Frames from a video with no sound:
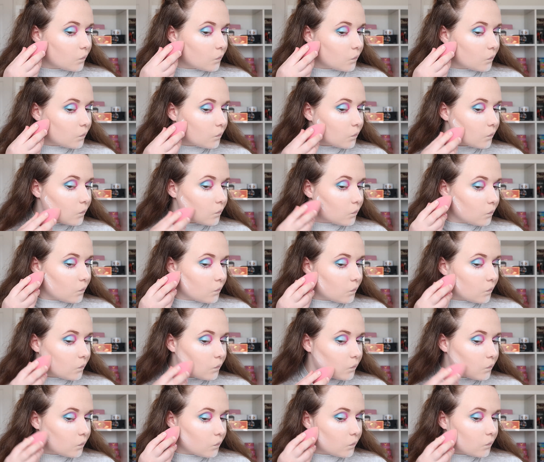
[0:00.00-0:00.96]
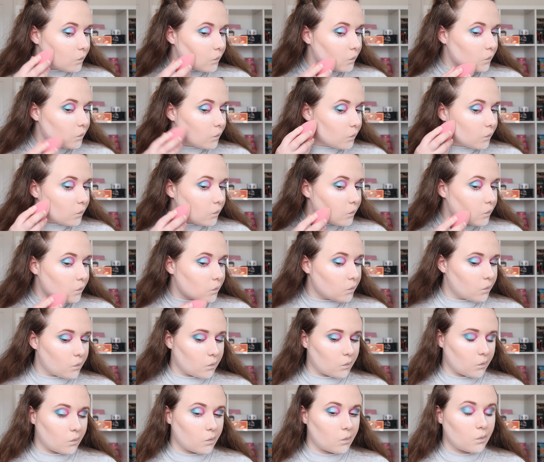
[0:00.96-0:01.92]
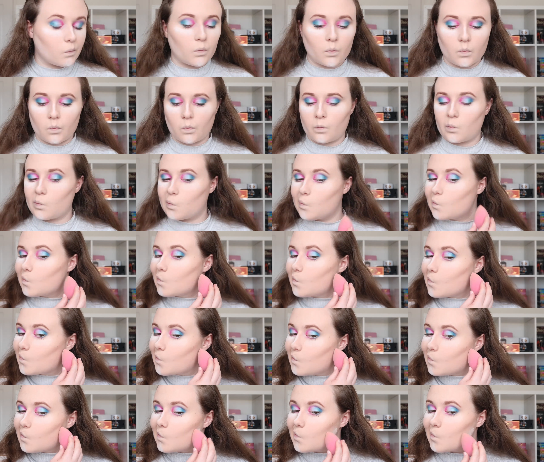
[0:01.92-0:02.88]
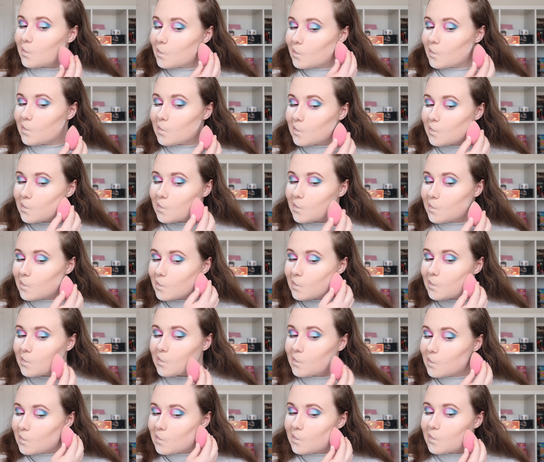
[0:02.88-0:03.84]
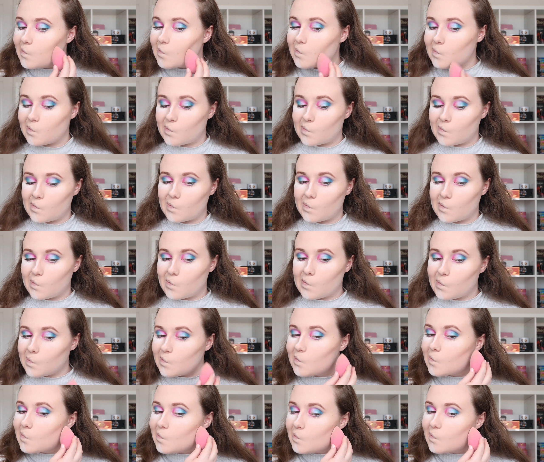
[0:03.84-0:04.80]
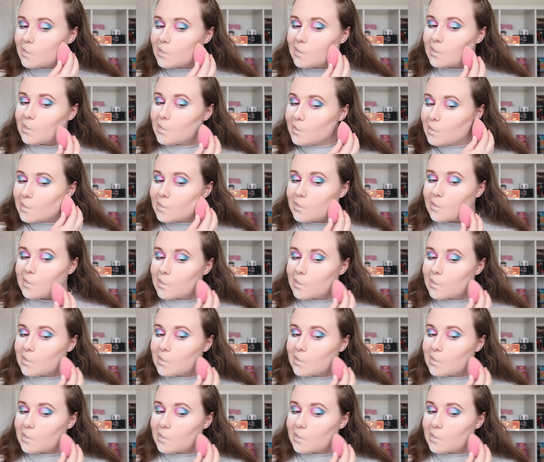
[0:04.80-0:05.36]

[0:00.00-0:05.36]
[no speech]